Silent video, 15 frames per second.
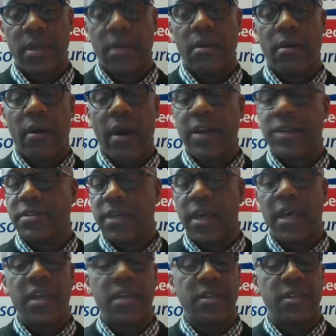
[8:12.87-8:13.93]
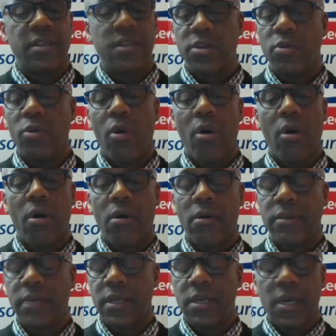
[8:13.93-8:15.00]
All right. And so they, they do all
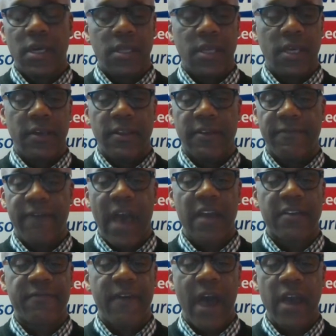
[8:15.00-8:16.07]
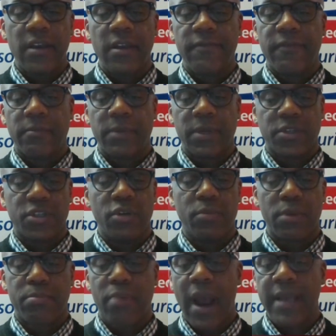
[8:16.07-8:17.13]
the, the, the fact finding from the Consumer
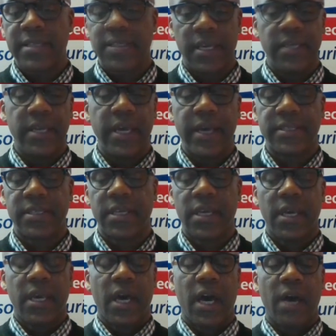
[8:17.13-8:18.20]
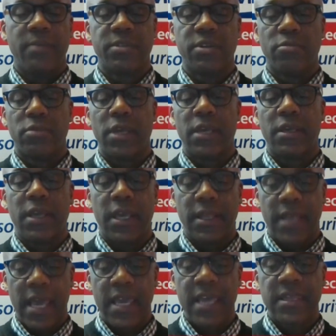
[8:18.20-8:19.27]
Price Index. Um, so they,
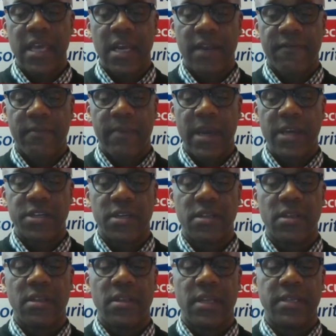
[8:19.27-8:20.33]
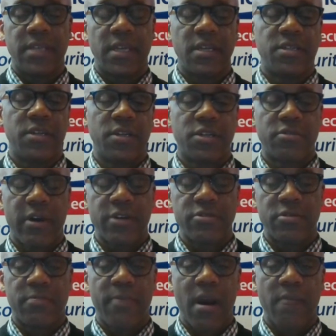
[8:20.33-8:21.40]
they get that information. They send it to the Treasury
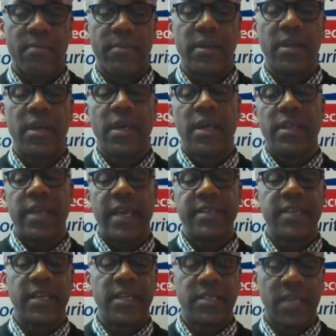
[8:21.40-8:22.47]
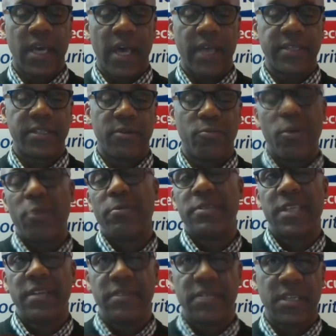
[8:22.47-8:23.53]
Department. They send it to us. We
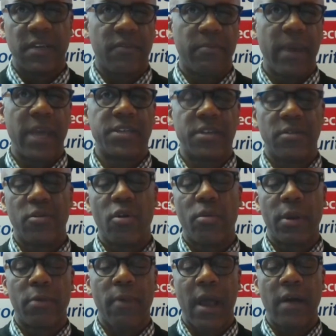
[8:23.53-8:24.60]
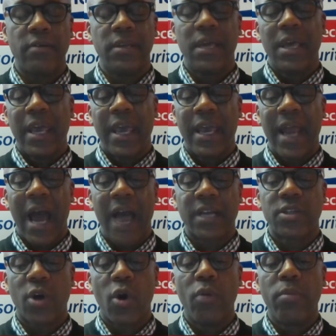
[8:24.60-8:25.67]
receive this information normally around in
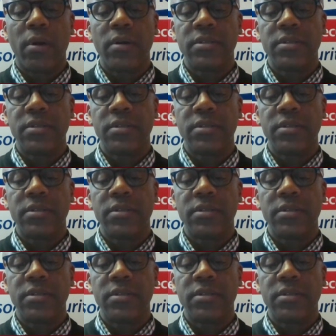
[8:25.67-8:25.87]
October,